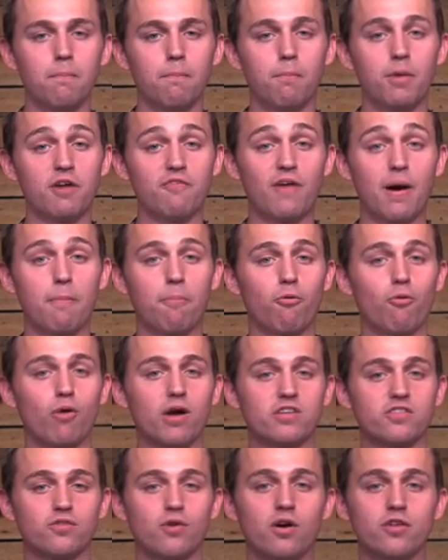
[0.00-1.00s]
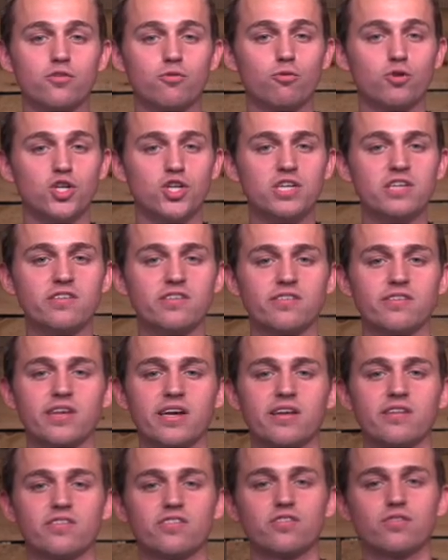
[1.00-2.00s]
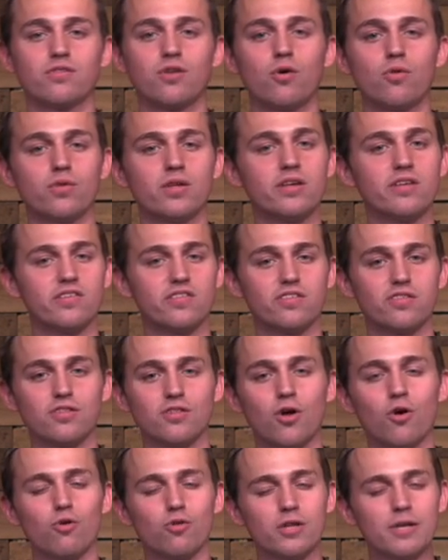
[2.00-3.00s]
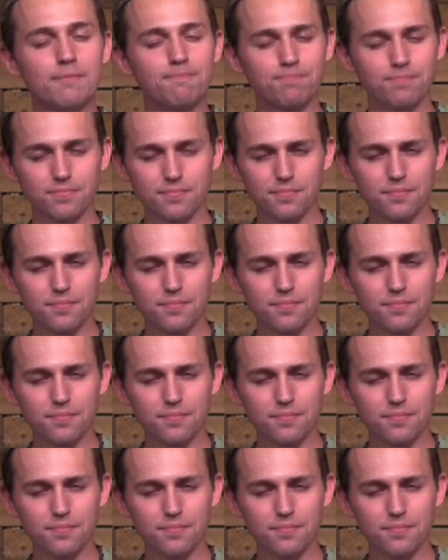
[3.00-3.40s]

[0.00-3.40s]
but if I press on towards Jesus, I can slowly, slowly